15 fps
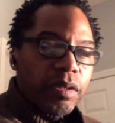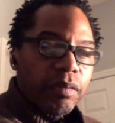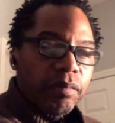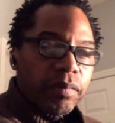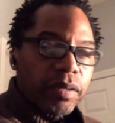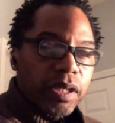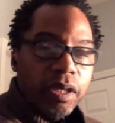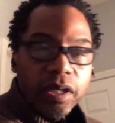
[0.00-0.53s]

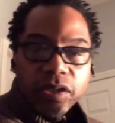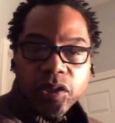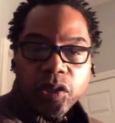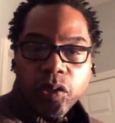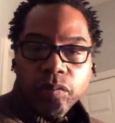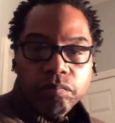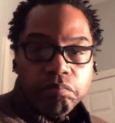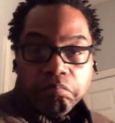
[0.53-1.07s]
because
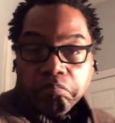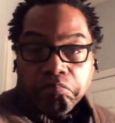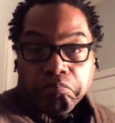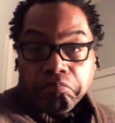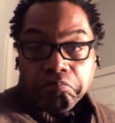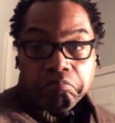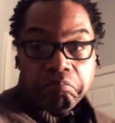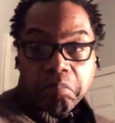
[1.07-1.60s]

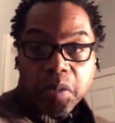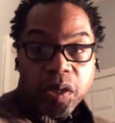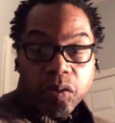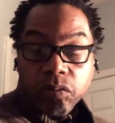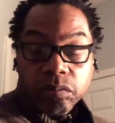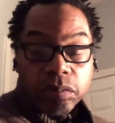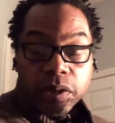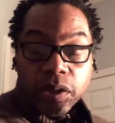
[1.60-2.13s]

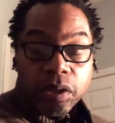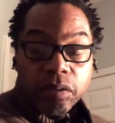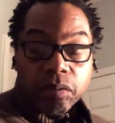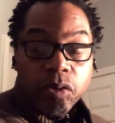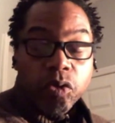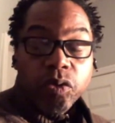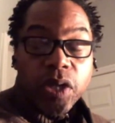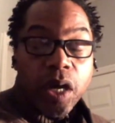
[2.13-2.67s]

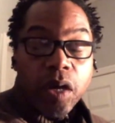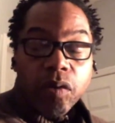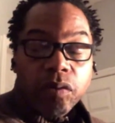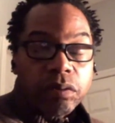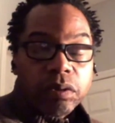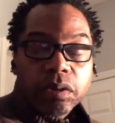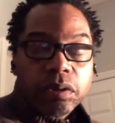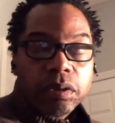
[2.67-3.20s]
who knows,
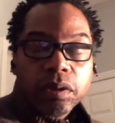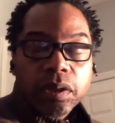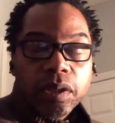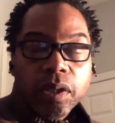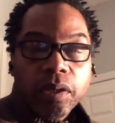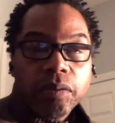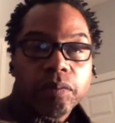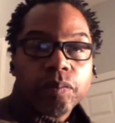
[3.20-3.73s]
you
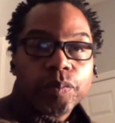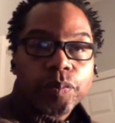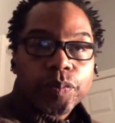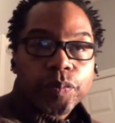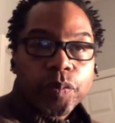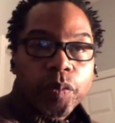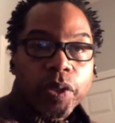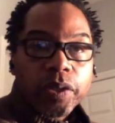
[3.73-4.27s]
know,
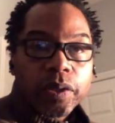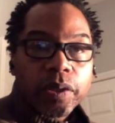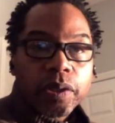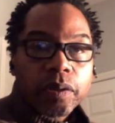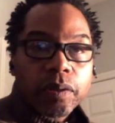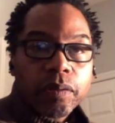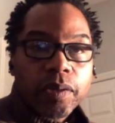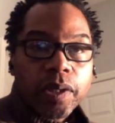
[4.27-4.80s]
what
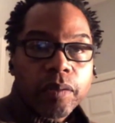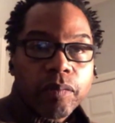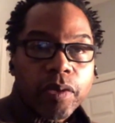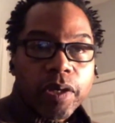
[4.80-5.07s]
what